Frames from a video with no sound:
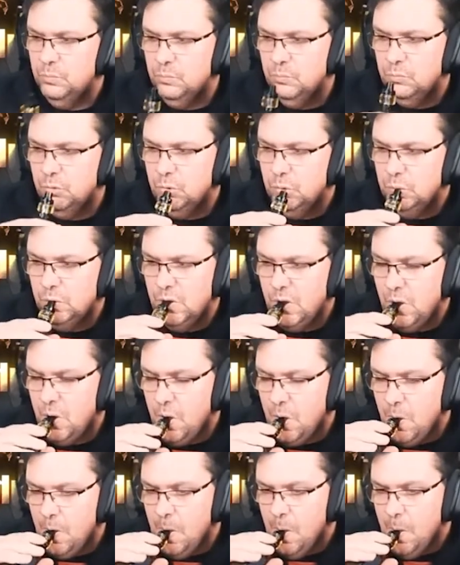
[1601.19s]

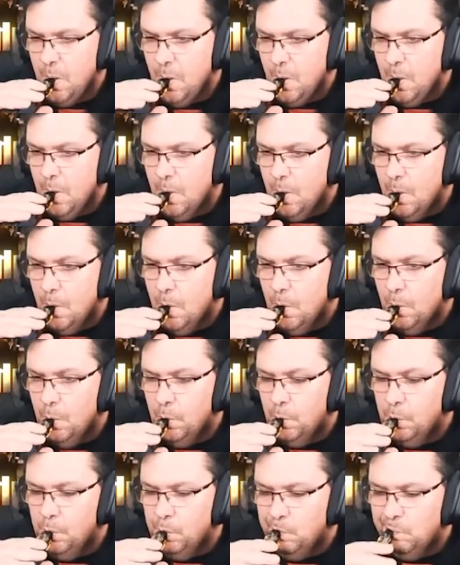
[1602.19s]
PvP stuff, I'm I'm
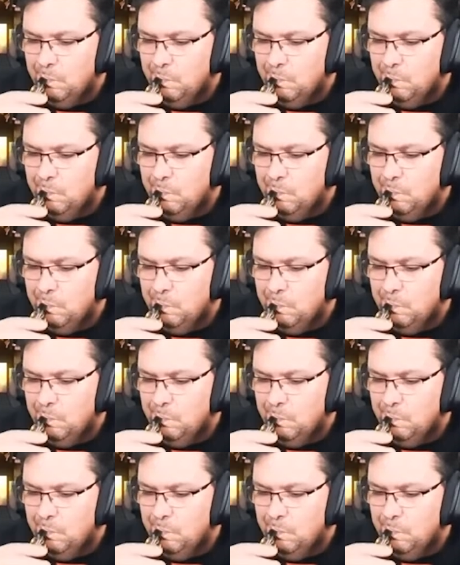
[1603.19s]
not.